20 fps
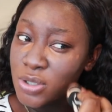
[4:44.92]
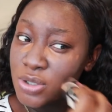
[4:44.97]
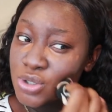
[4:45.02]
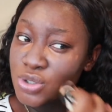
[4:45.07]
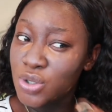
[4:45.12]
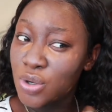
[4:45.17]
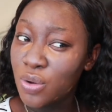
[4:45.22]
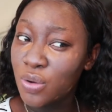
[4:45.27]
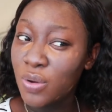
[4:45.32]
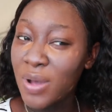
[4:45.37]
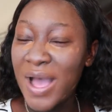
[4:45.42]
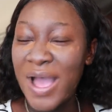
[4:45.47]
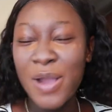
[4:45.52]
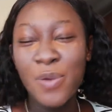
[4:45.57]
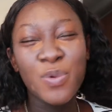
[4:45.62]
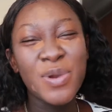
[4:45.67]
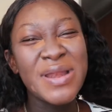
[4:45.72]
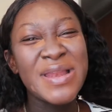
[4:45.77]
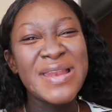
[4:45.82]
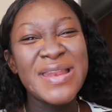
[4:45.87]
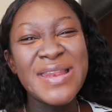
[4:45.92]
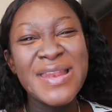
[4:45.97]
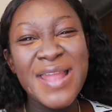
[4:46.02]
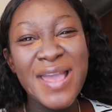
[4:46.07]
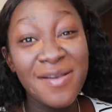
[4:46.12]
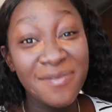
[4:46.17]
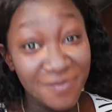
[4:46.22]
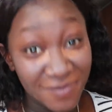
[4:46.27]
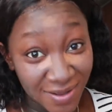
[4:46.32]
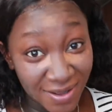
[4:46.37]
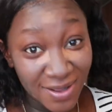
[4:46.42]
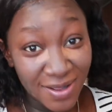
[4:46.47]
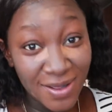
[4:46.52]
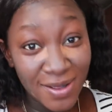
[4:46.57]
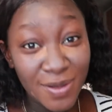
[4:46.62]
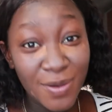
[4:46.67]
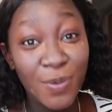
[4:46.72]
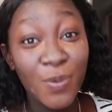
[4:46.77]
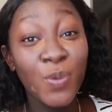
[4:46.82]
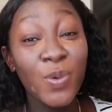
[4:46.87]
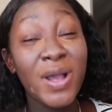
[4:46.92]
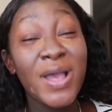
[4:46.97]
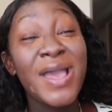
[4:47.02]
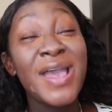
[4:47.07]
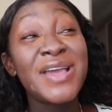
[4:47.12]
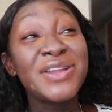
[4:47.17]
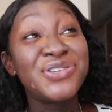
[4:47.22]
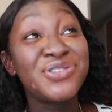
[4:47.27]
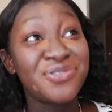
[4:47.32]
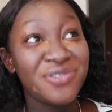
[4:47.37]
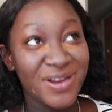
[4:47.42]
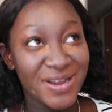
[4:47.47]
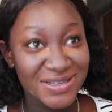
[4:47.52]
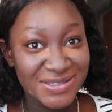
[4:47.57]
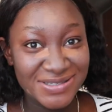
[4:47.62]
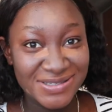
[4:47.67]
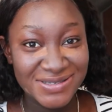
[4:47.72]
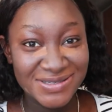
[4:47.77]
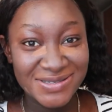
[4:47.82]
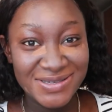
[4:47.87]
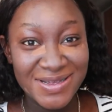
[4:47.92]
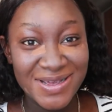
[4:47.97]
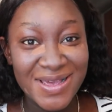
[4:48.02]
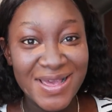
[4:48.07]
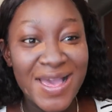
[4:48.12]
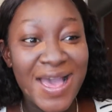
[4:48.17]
So I would never wear a dress.